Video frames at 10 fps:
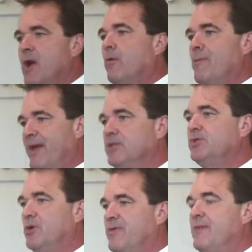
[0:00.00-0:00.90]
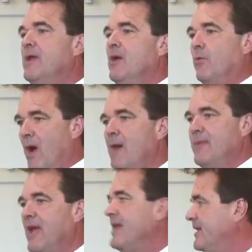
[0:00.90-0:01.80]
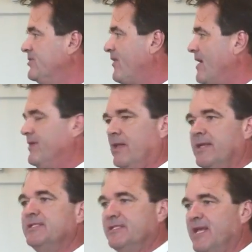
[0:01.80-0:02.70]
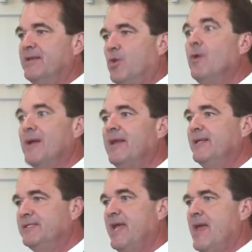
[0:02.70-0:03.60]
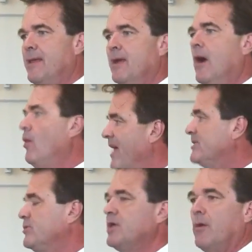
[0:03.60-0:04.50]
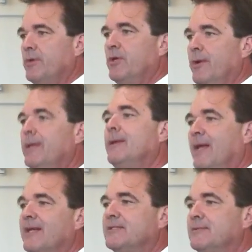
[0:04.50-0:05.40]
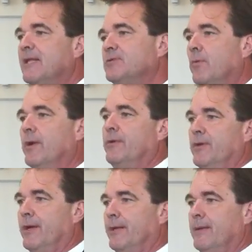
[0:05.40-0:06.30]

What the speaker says: Y'all were making sure that Romney got his 5 delegates and Santorum got his 10. Oh, that's what y'all were doing? Yes, that's what we were doing.